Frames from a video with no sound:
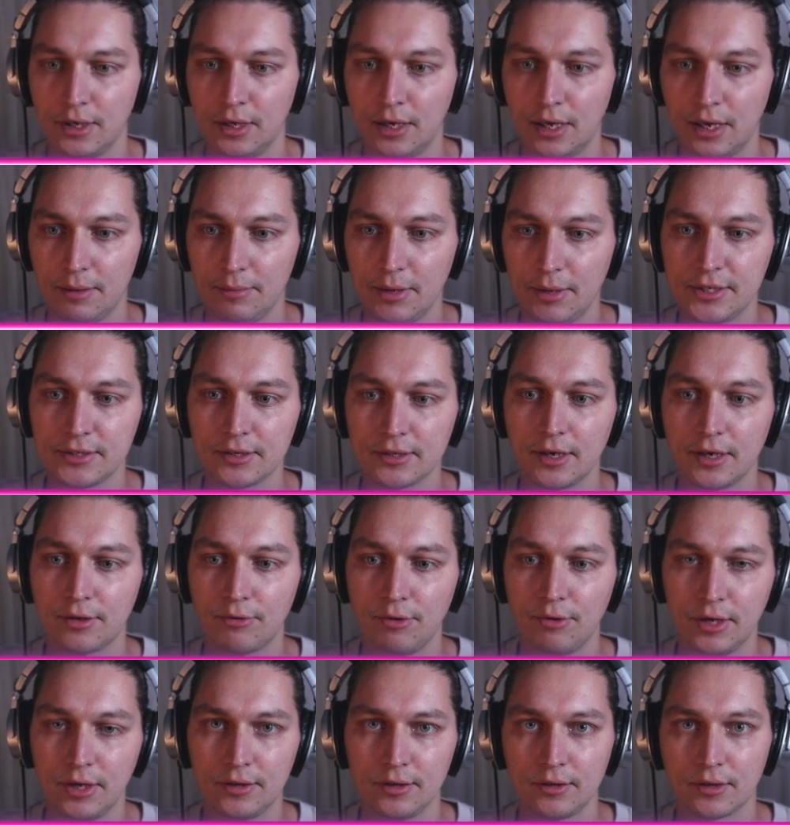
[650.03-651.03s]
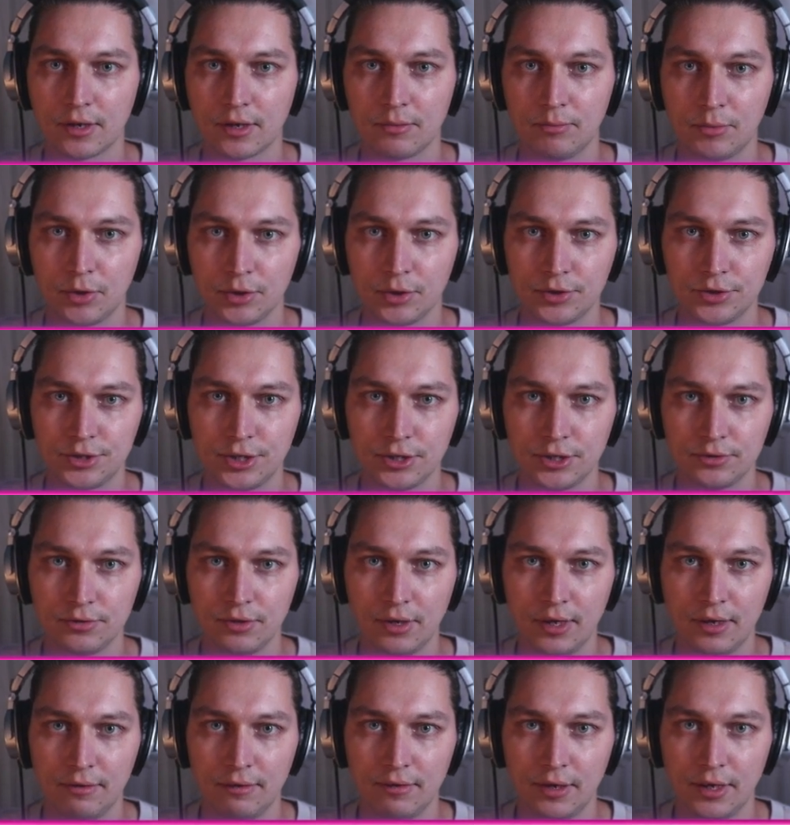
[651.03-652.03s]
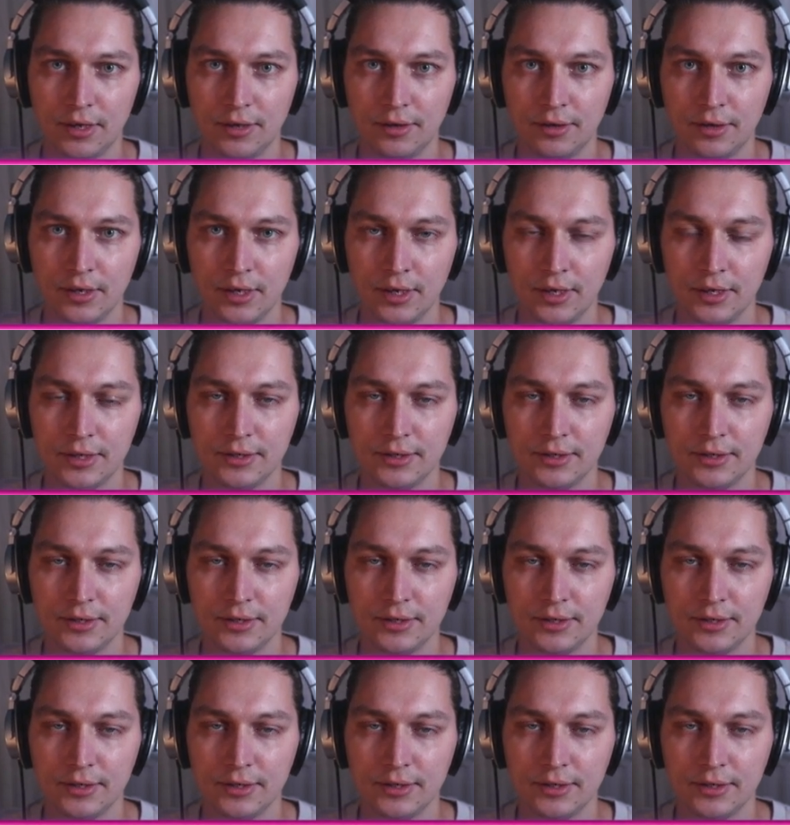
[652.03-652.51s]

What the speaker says: I basically created the component just to have an